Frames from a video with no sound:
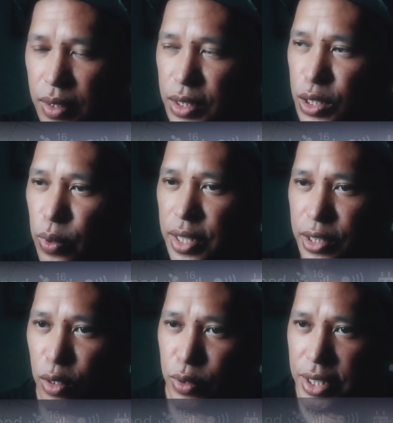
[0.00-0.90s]
So when the
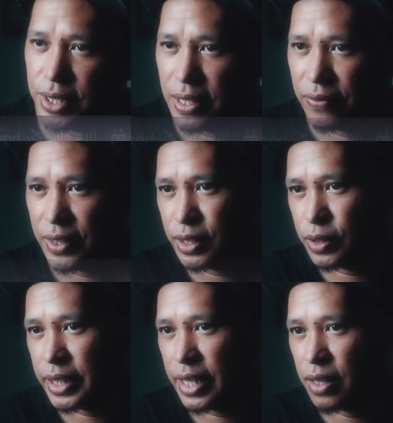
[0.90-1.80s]
drone is lifted
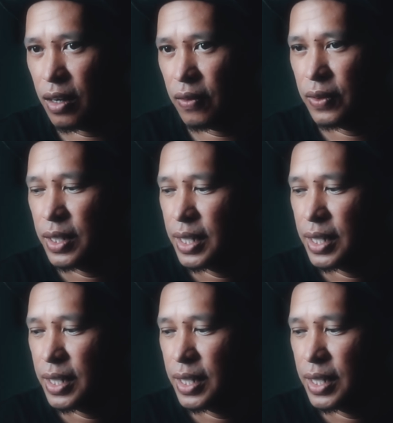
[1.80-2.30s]
to take off,